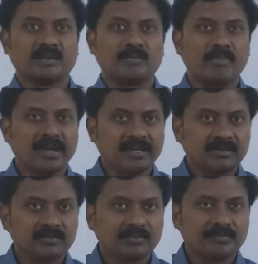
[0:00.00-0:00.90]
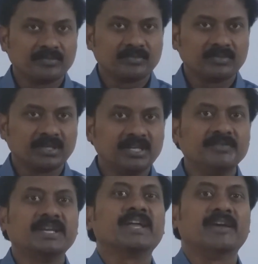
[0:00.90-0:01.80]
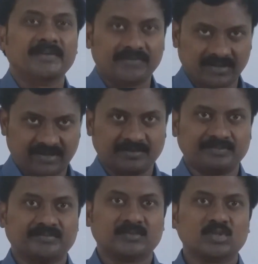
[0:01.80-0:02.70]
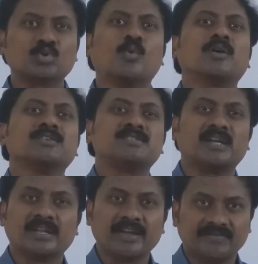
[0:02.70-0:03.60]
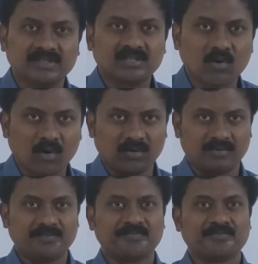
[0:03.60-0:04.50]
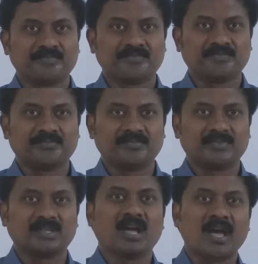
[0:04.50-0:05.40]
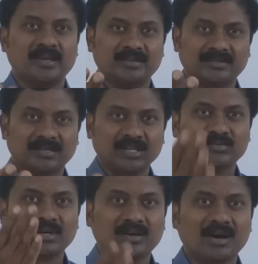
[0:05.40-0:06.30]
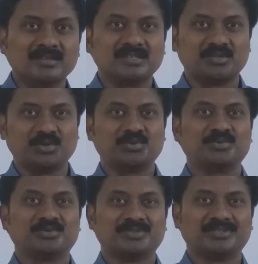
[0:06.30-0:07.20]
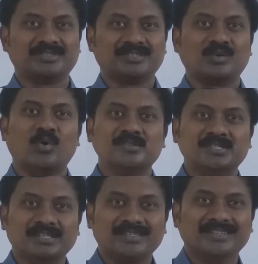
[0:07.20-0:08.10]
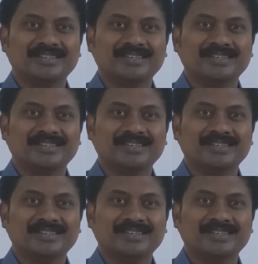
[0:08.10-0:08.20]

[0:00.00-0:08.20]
by giving an effort. So what is that effort called? I leave the answer to you. What is it?